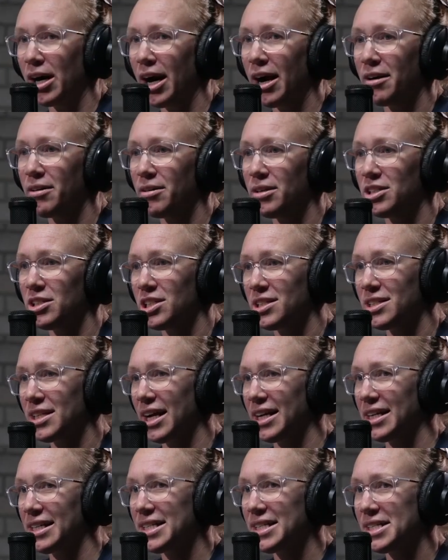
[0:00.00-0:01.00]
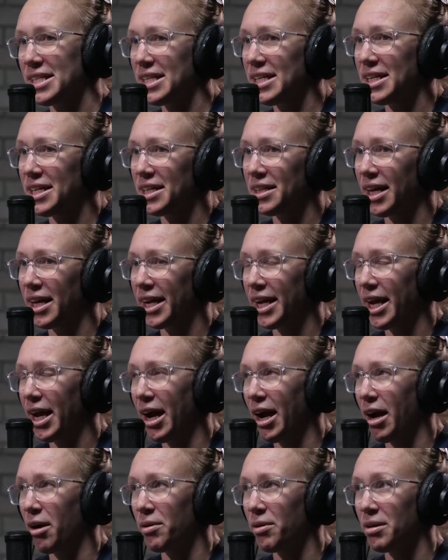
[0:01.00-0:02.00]
out and just kind of see like
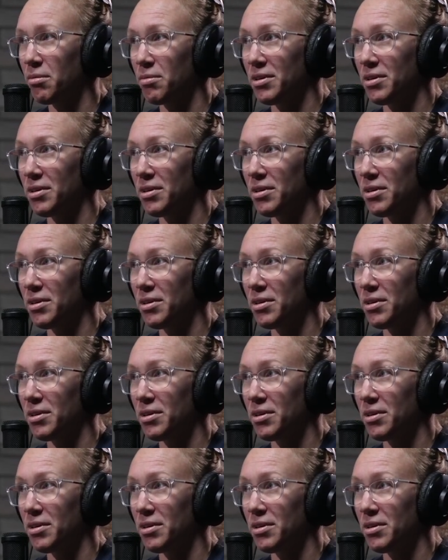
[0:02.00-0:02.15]
how it